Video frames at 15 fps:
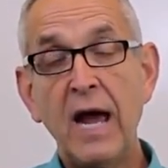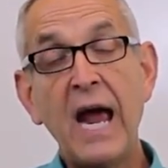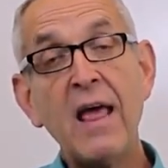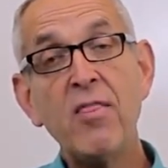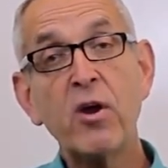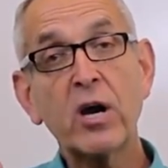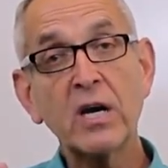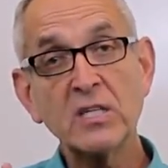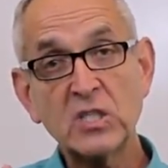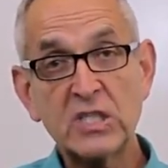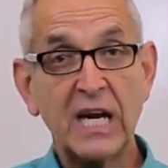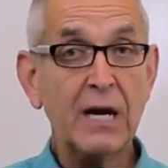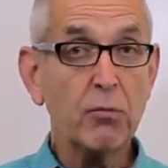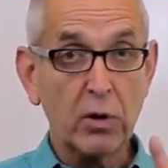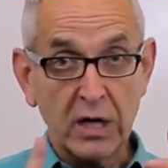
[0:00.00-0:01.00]
And they're going to
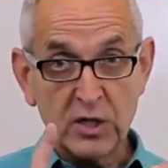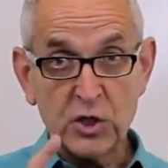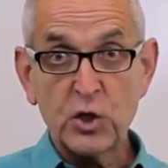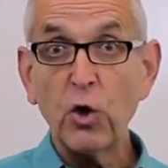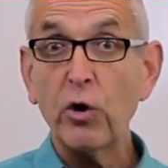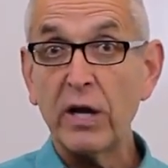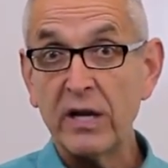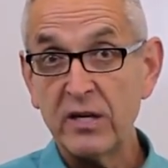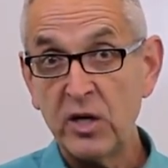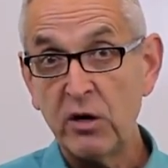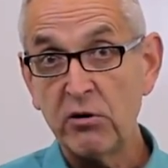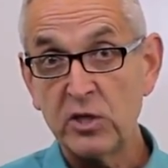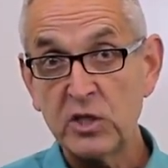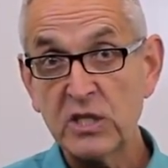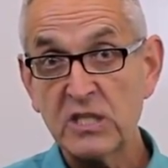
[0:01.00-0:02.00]
see, and we're going to show you
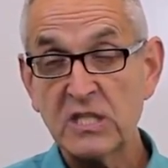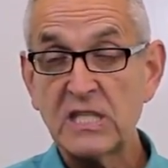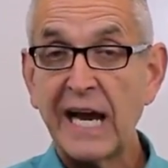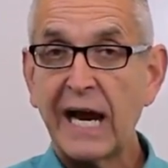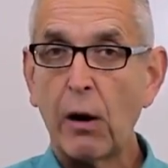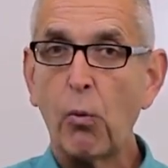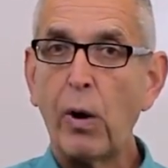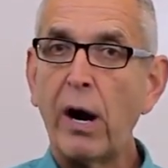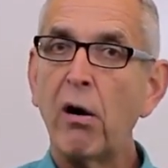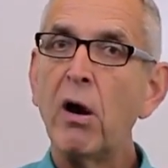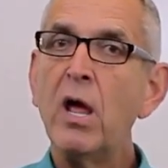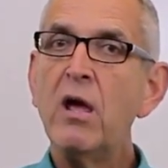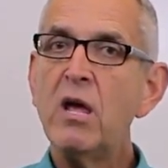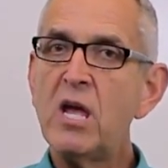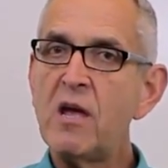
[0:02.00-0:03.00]
here in just a second,
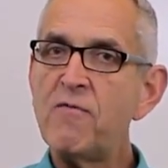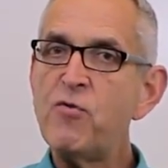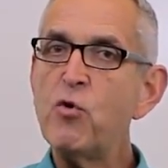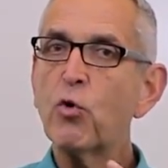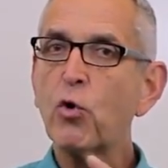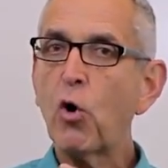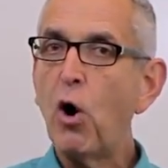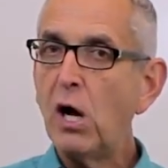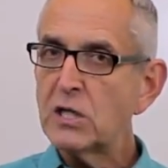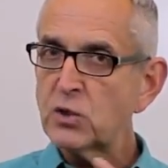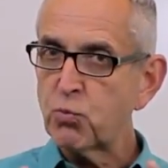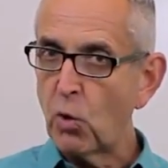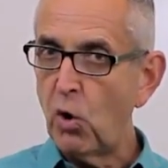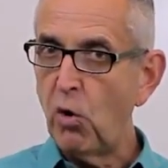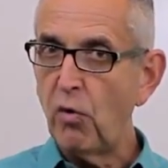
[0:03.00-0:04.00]
where if you
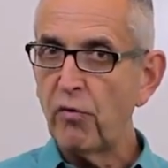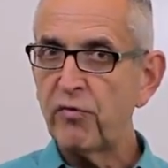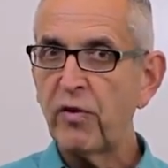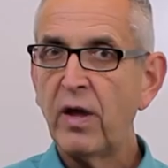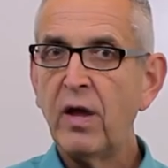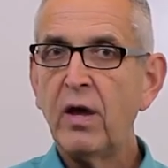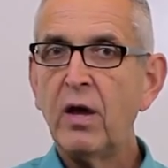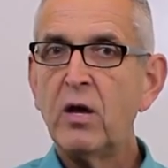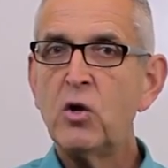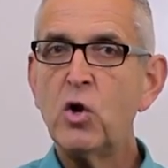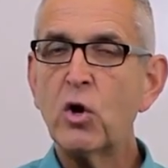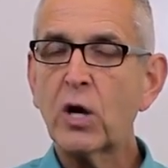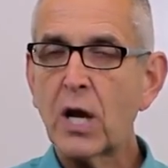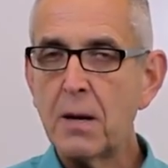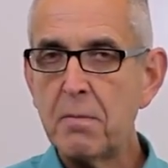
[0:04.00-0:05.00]
cross roles,
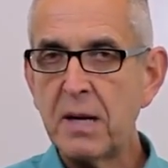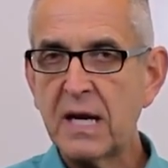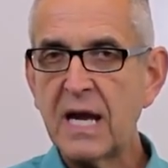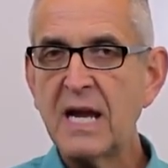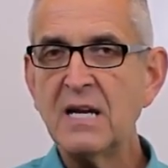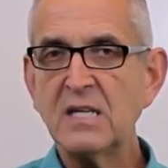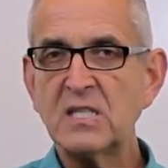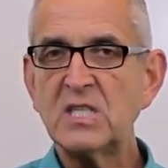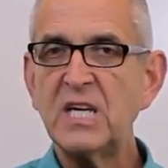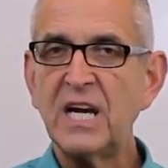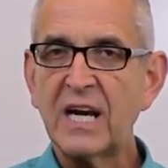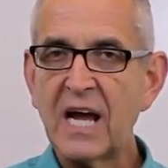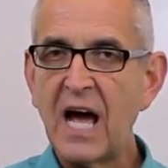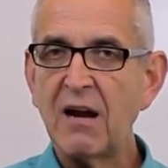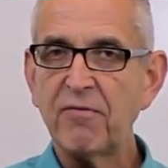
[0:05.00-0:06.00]
you're going to begin to
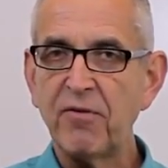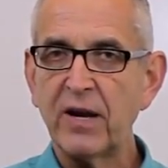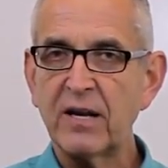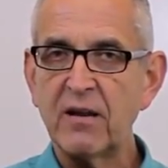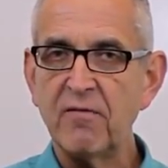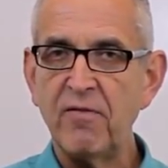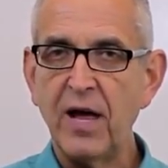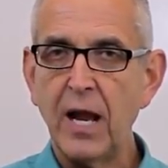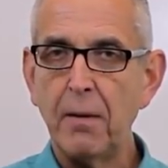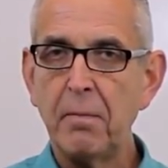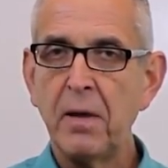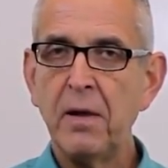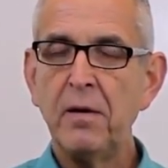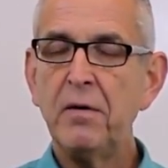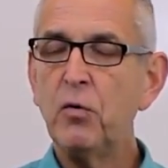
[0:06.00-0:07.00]
see conflict
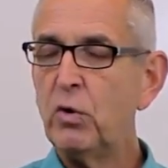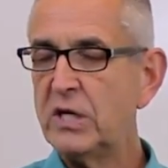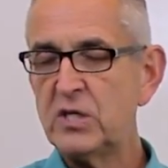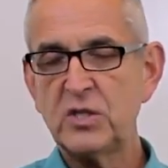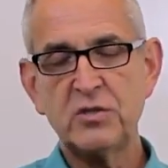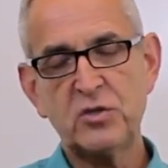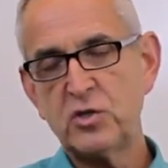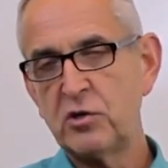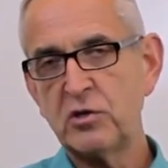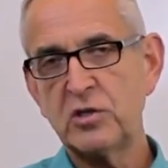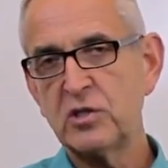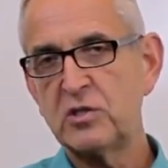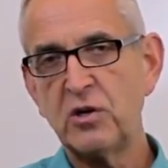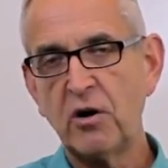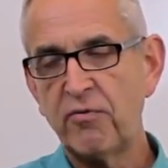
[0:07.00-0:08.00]
develop, which
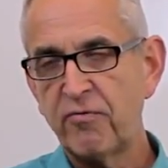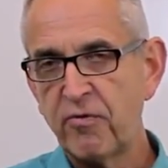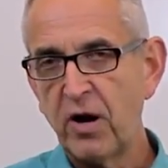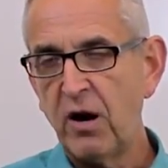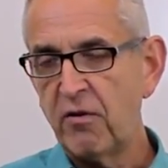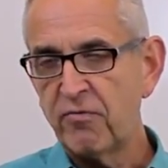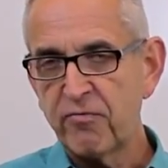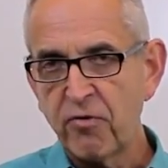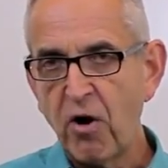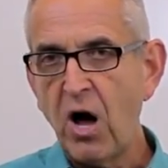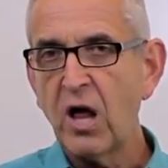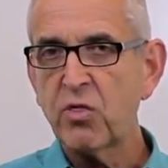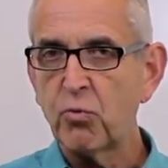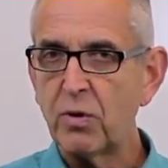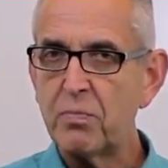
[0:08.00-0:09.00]
churches are
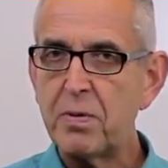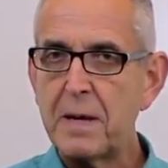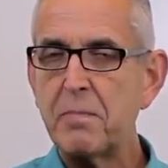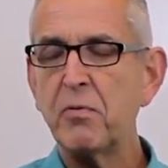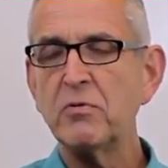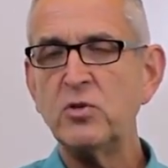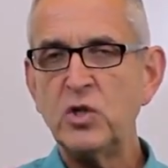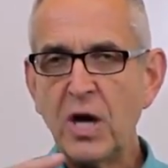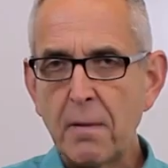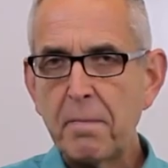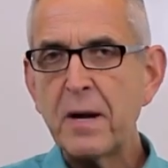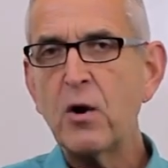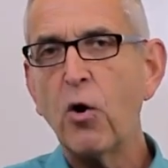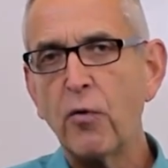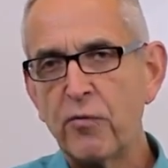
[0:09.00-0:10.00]
fraught with people
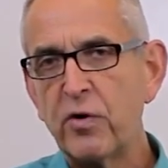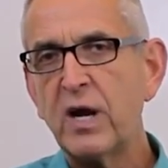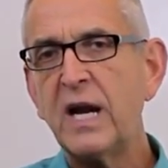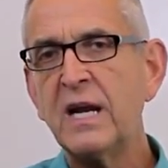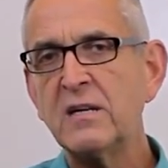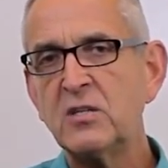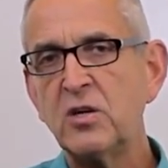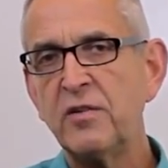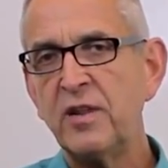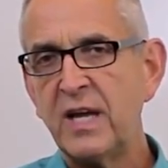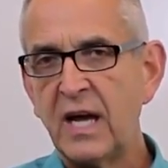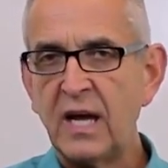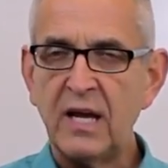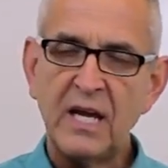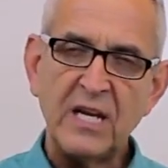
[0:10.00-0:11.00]
jumping over
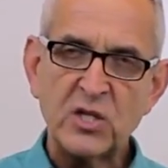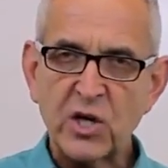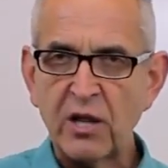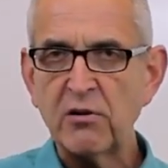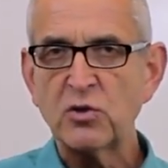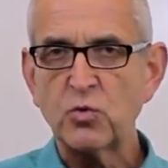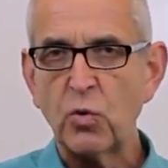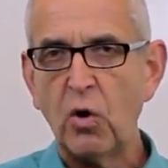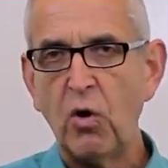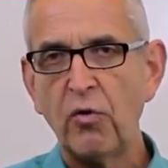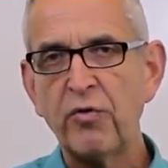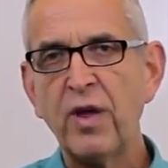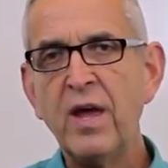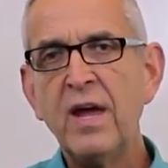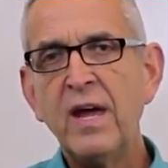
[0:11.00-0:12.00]
into each other's
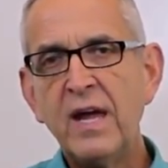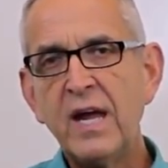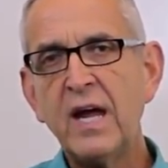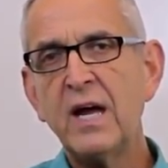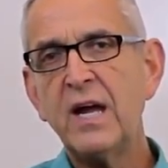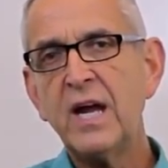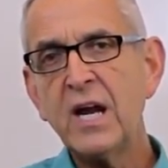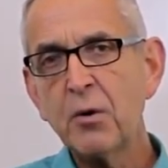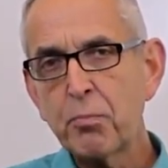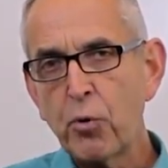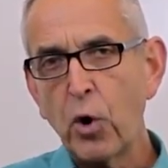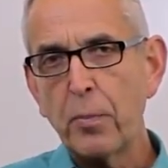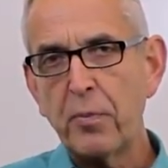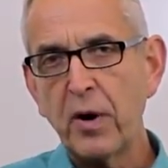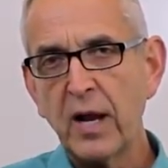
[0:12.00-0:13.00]
roles
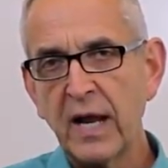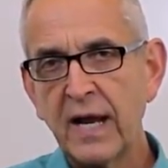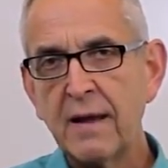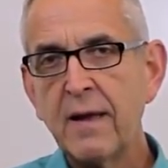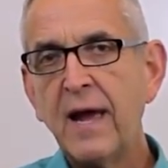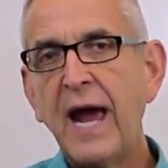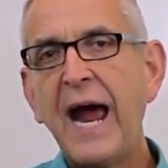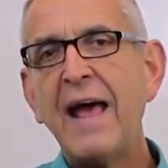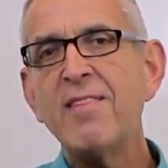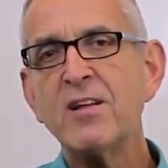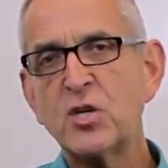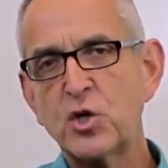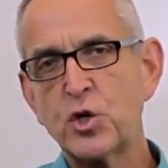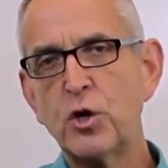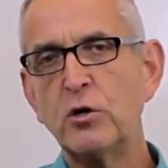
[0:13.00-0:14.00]
inappropriately,
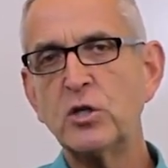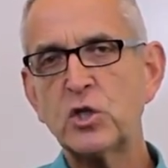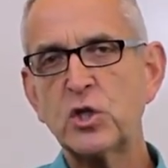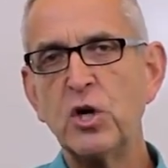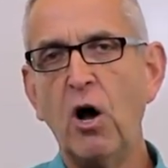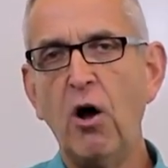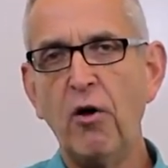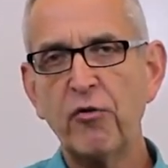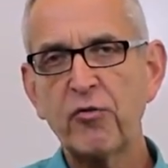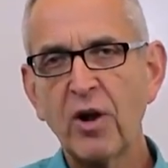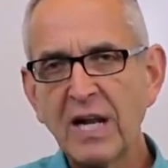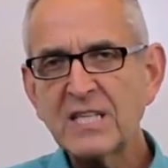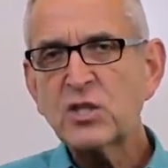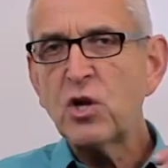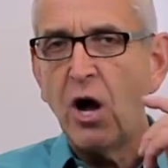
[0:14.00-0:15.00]
and the church stalls.
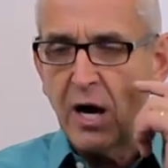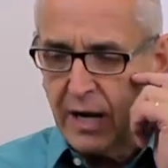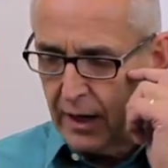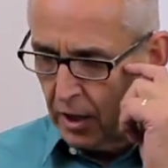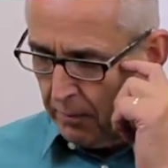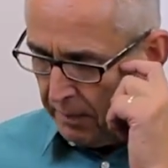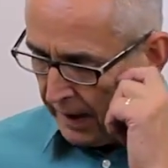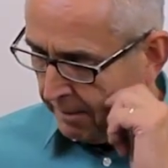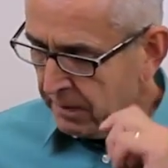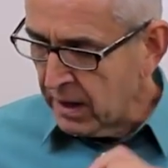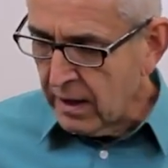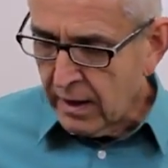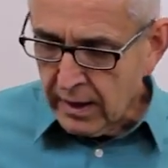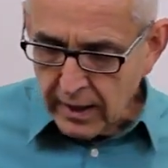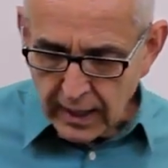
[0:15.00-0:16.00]
So let's talk a little
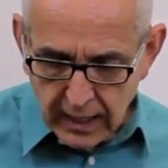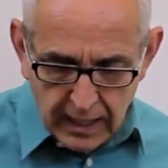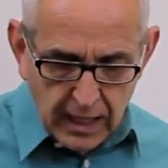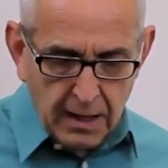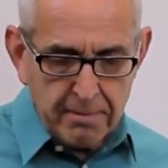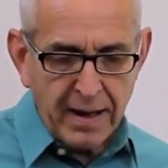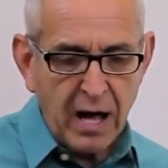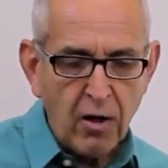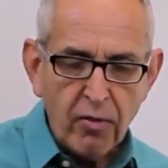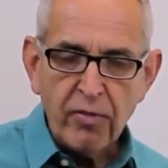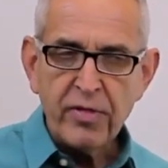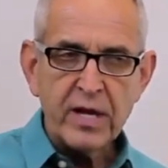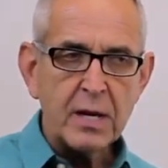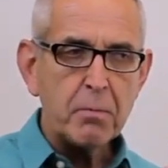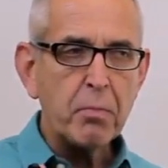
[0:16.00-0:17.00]
bit
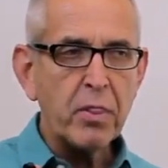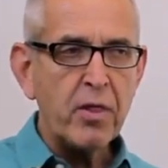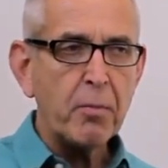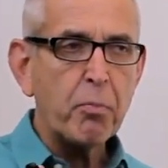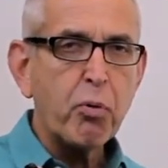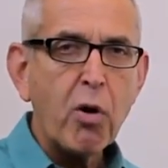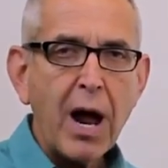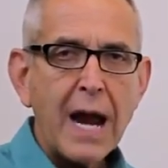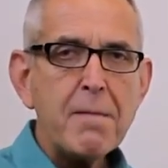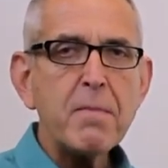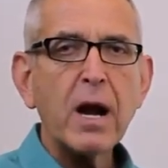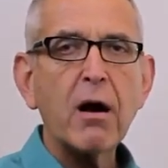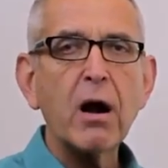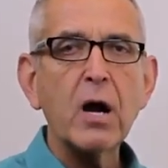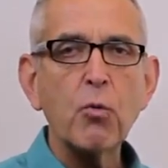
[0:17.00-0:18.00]
about the
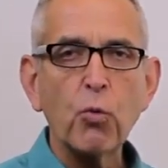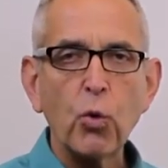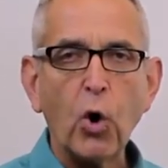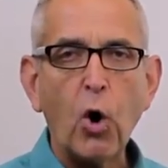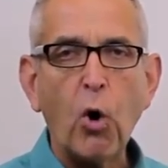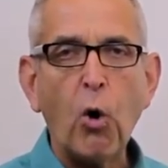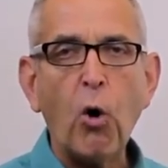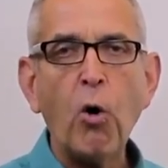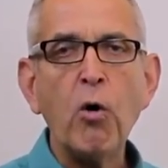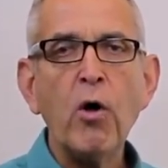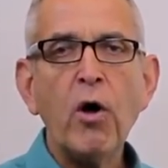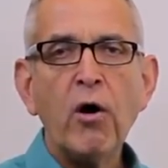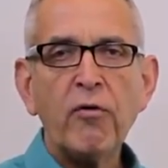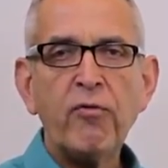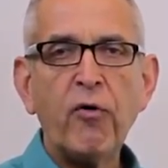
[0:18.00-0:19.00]
primary
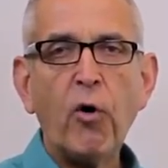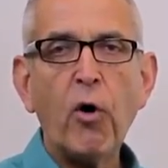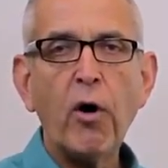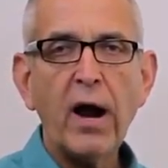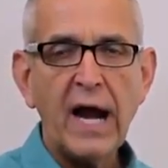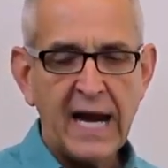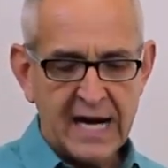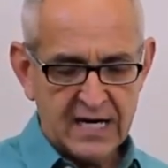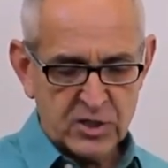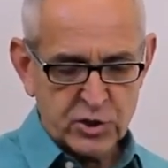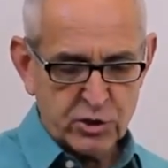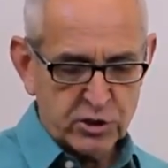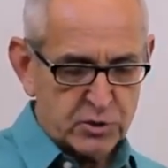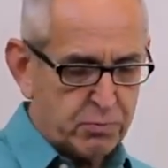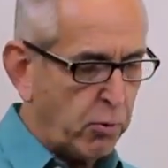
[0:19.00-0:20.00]
role for a
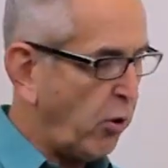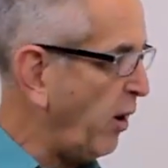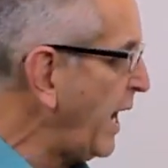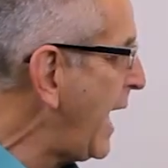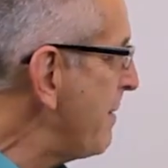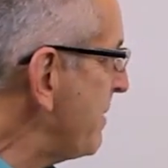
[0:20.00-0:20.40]
church board.